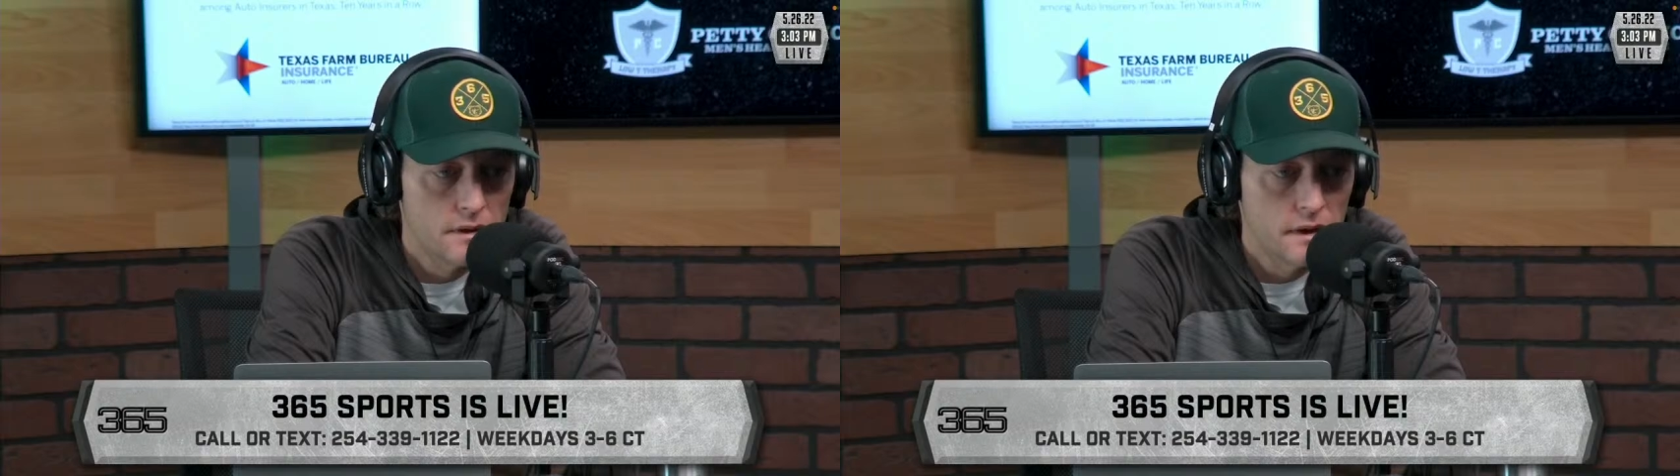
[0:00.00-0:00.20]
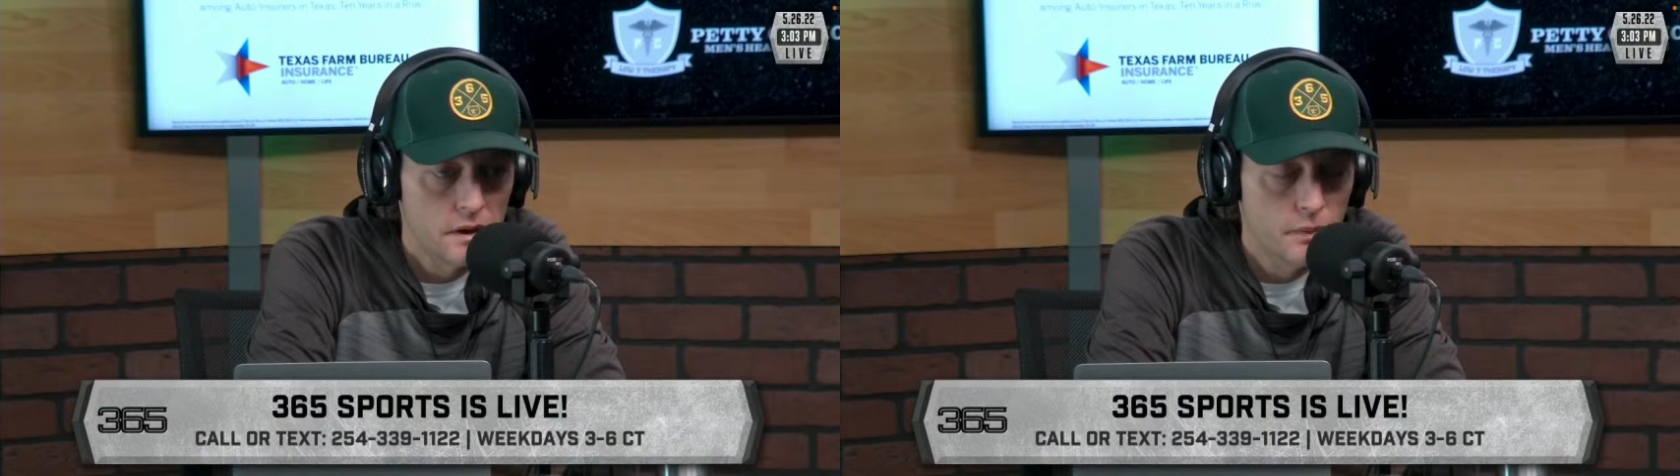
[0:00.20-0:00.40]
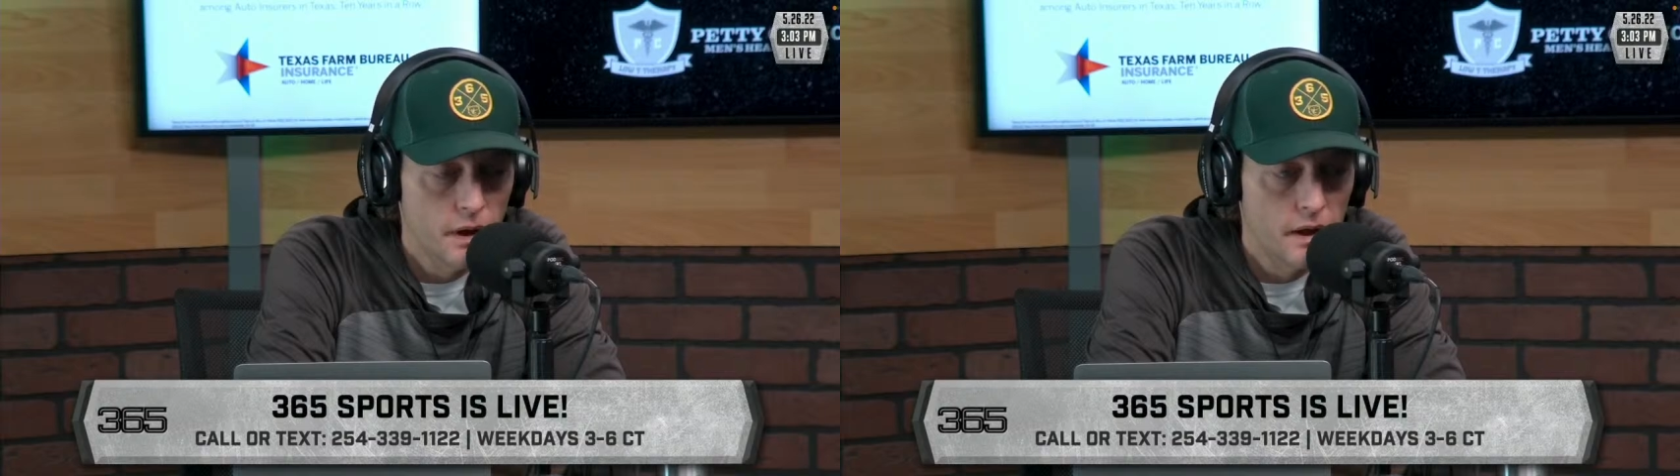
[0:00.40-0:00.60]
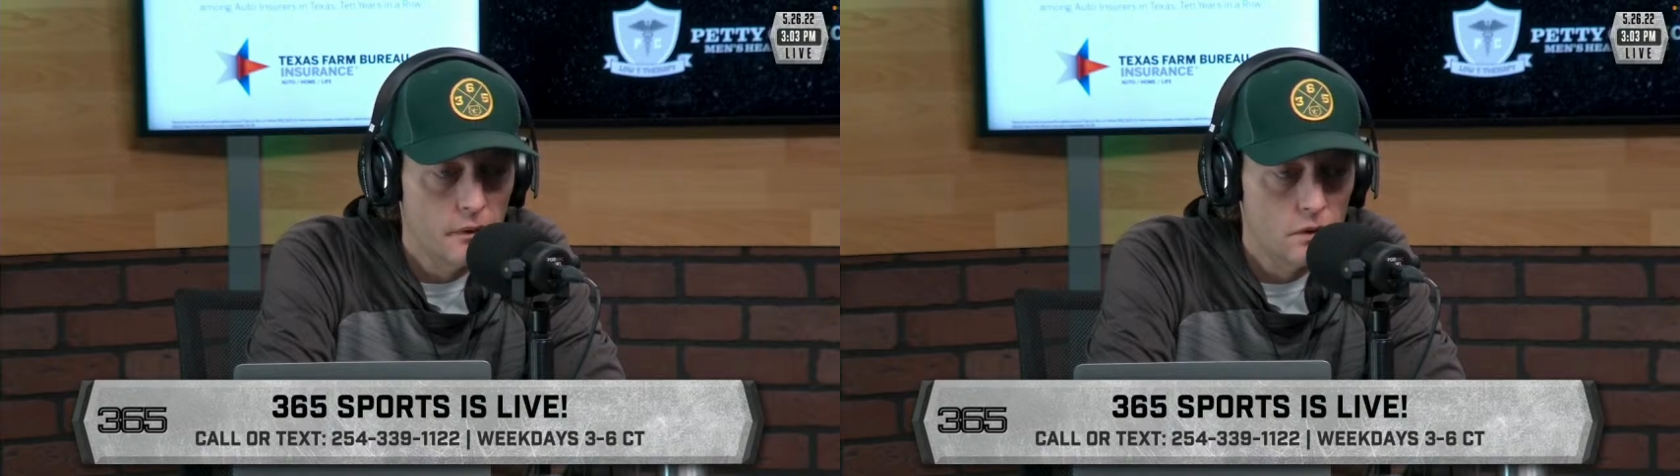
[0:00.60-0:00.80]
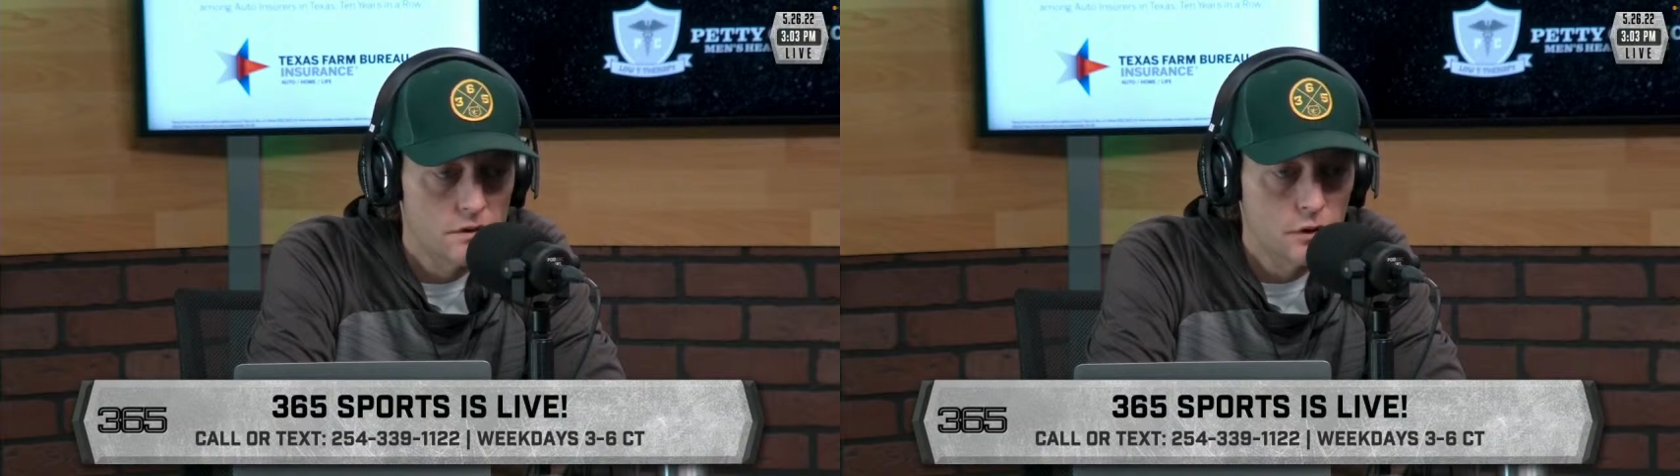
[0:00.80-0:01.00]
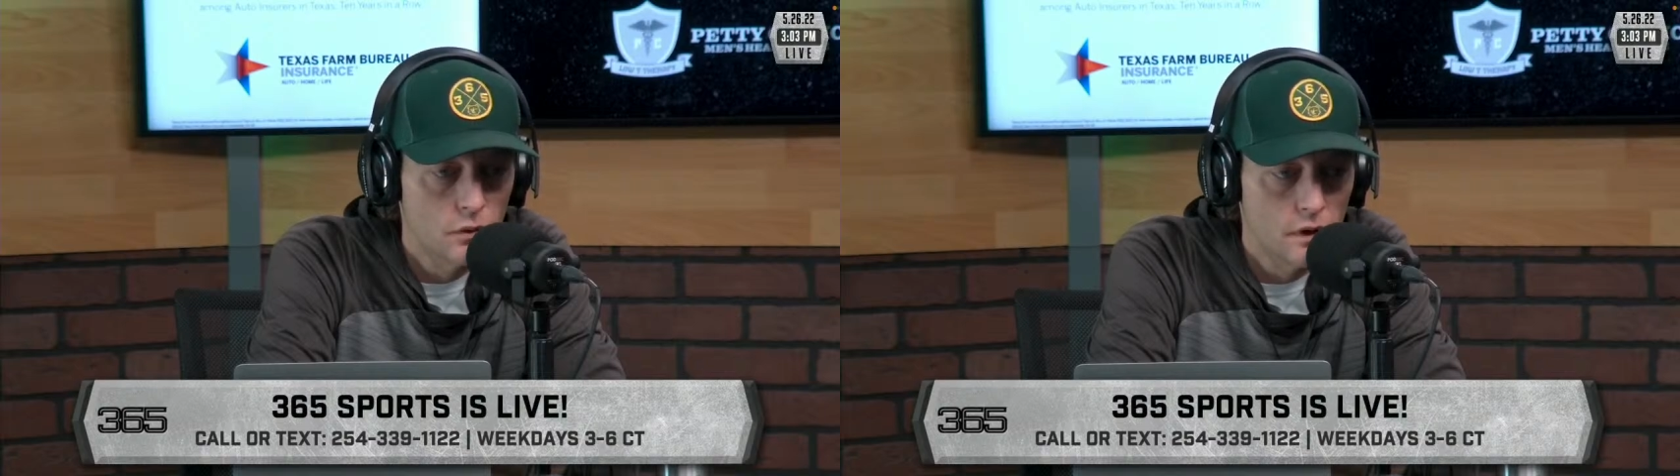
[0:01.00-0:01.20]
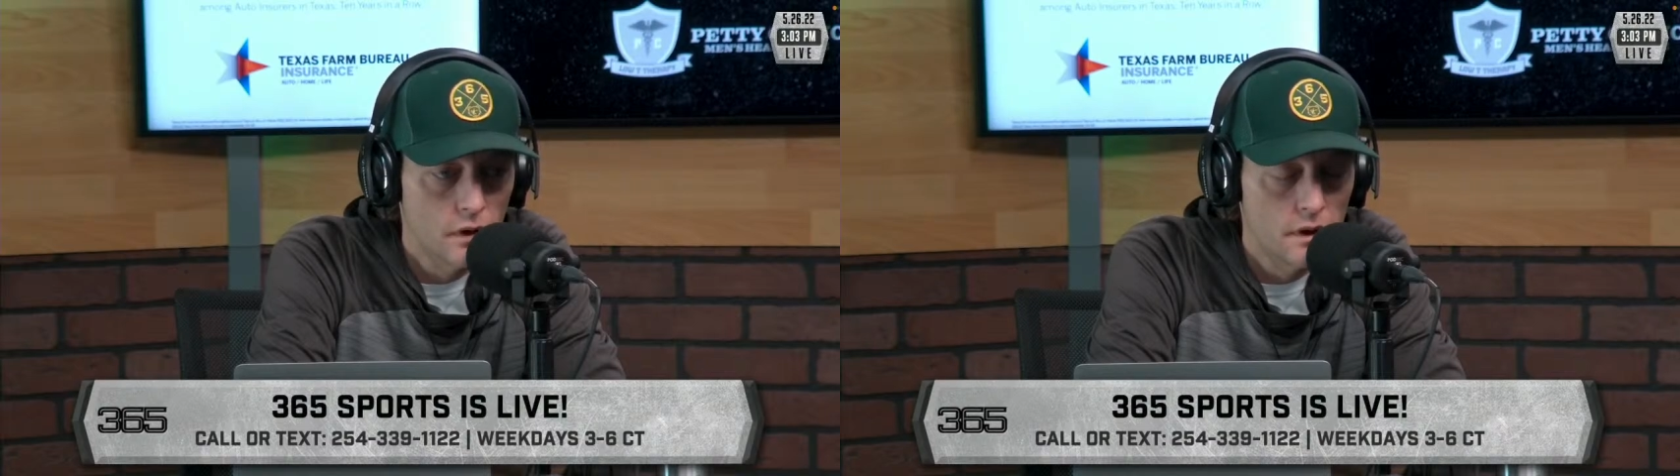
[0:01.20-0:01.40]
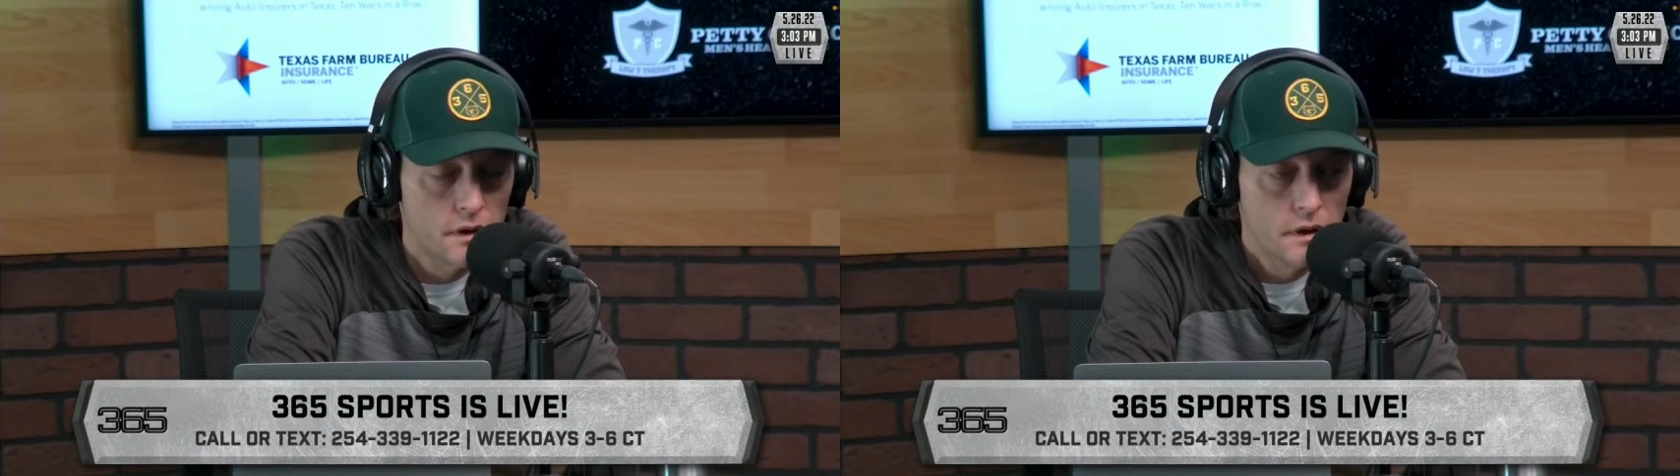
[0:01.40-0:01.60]
I think, by what's going
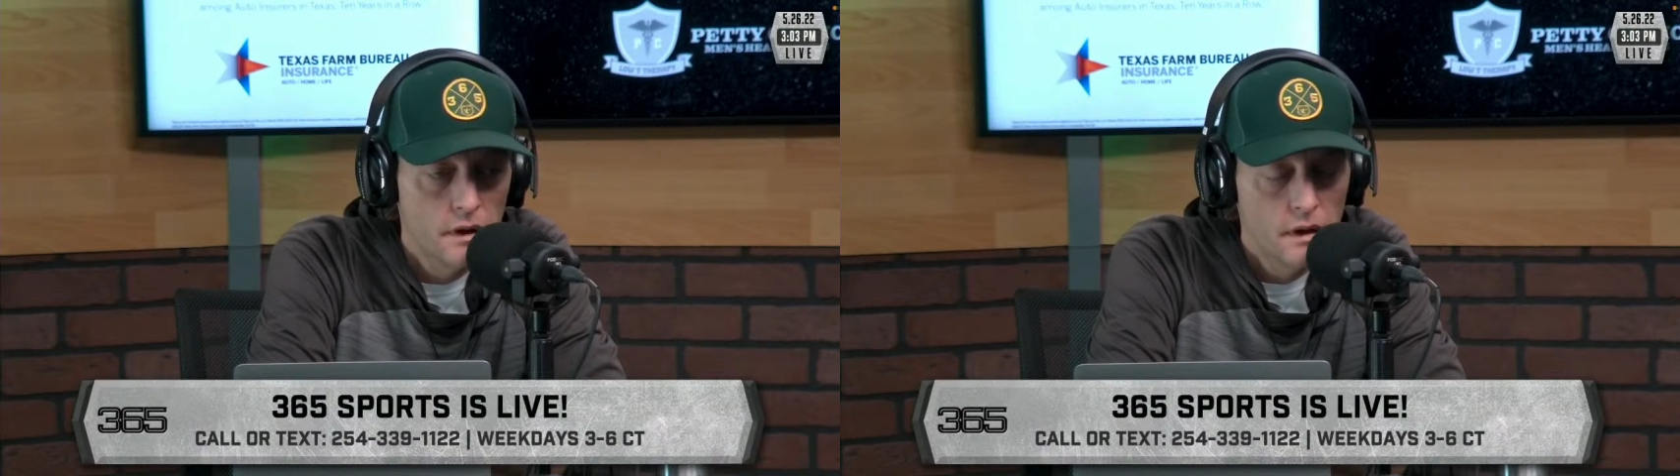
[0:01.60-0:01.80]
on,